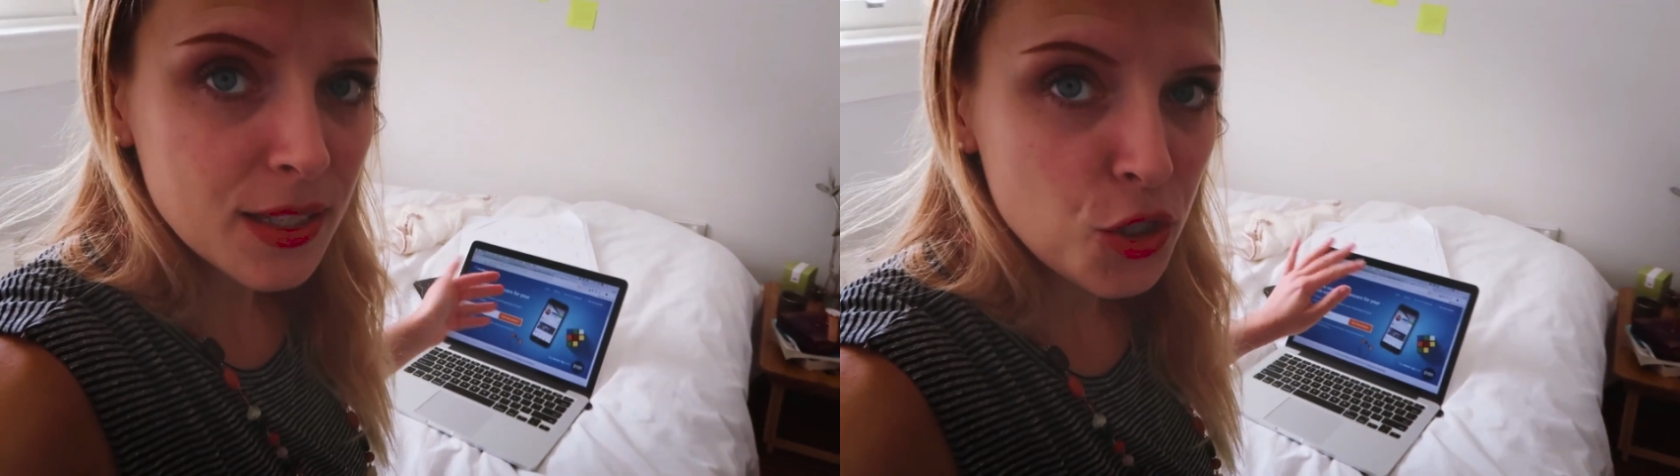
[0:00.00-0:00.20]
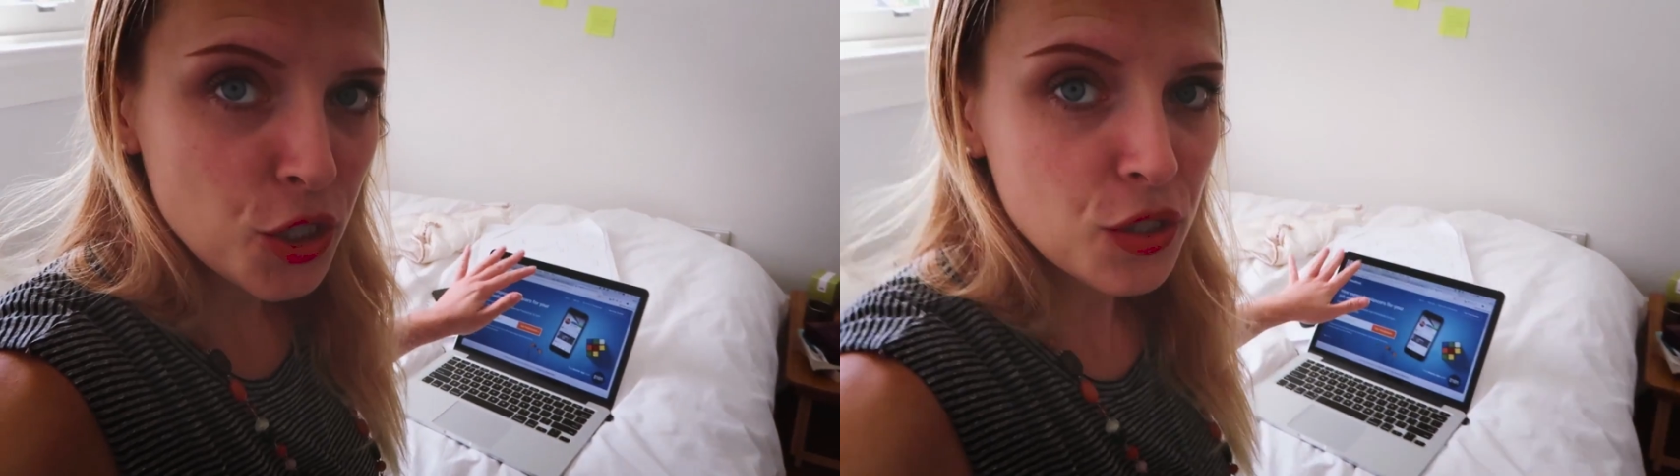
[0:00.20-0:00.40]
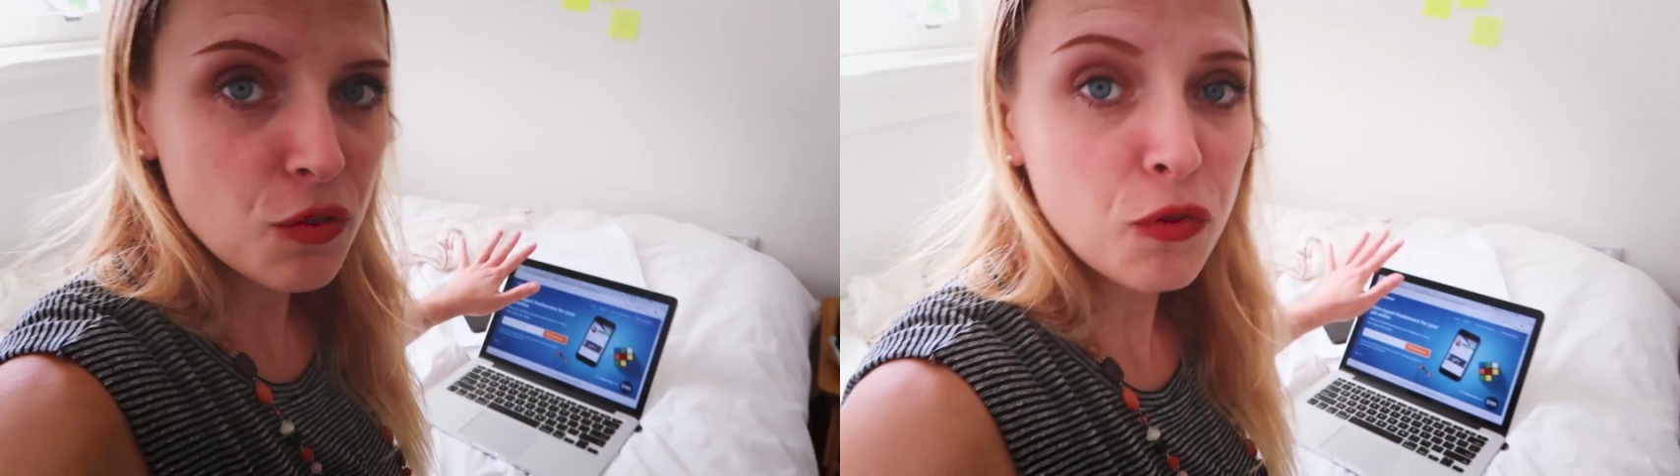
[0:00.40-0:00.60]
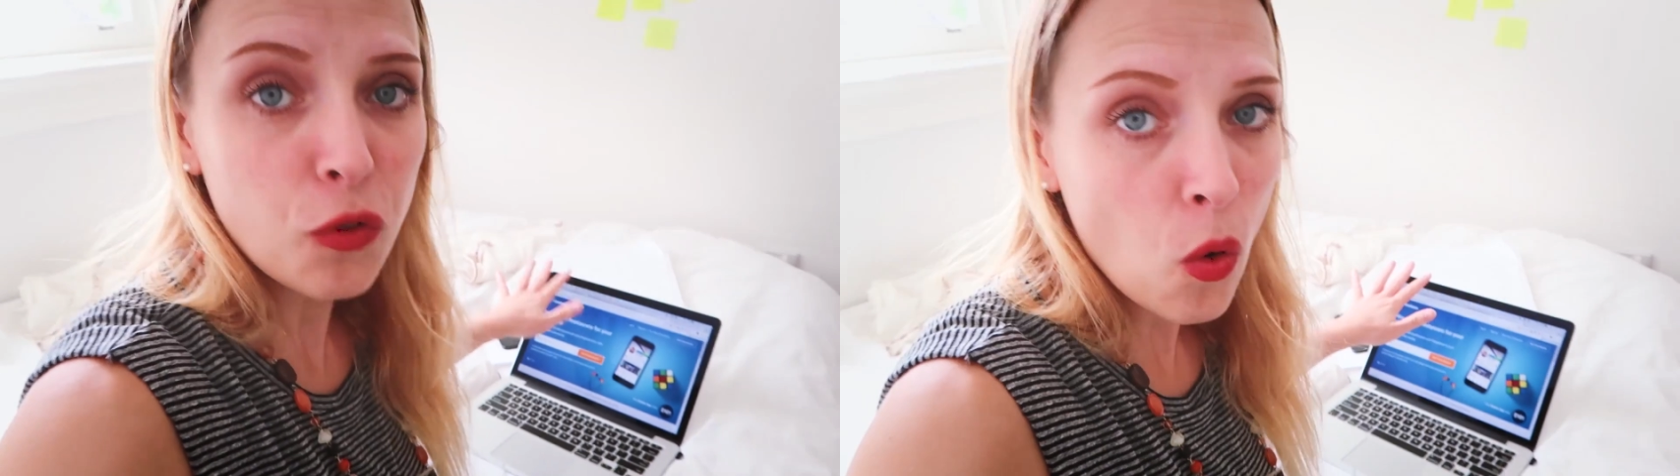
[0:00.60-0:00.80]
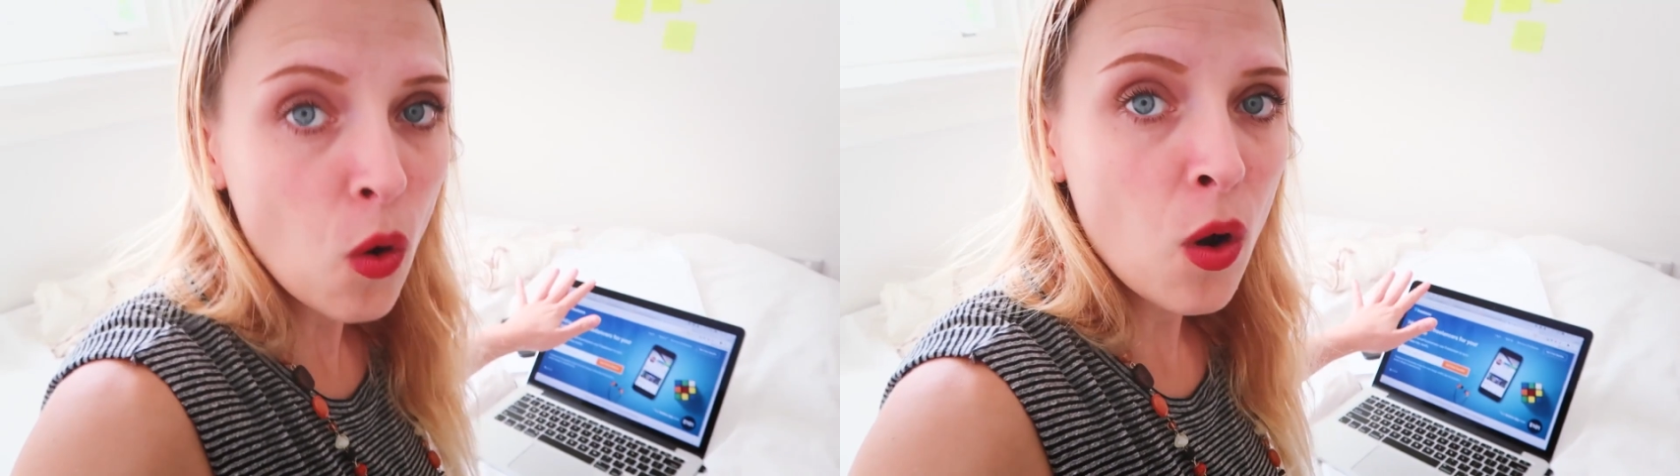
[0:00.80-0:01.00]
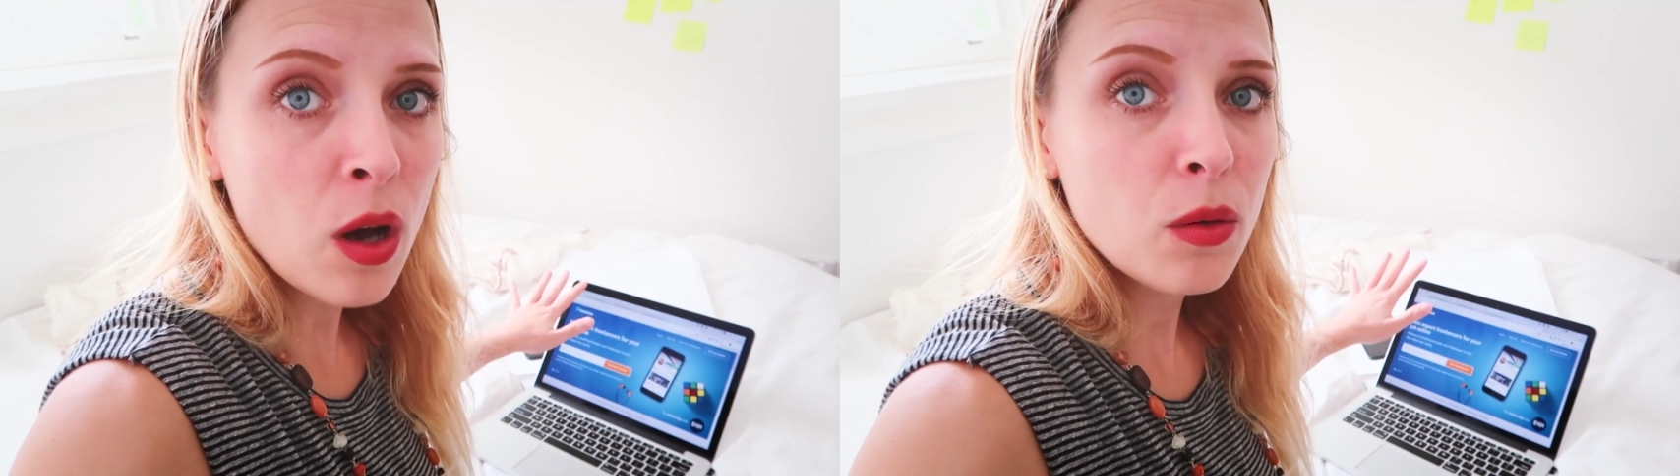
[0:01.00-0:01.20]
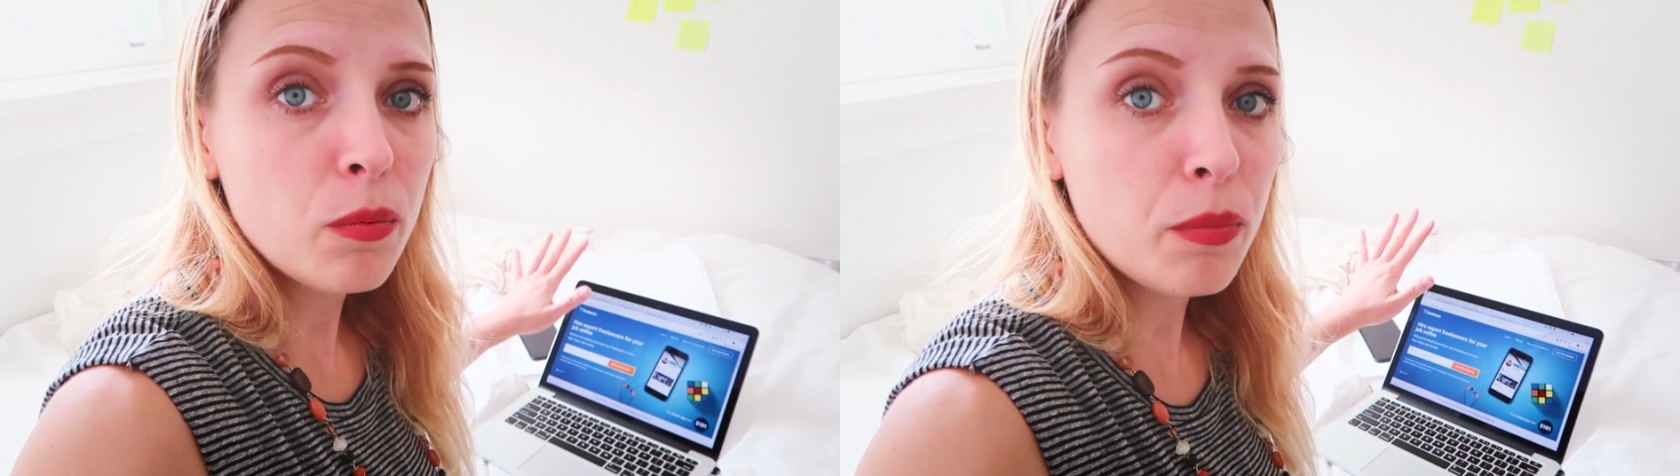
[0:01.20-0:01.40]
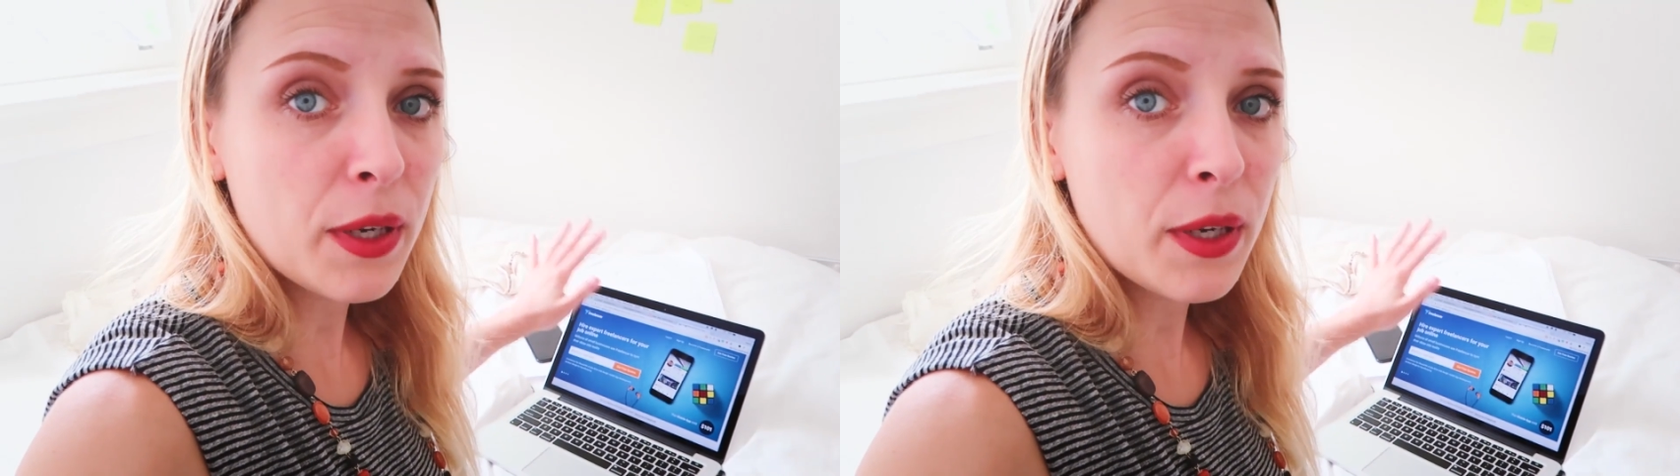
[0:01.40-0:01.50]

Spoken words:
are just 4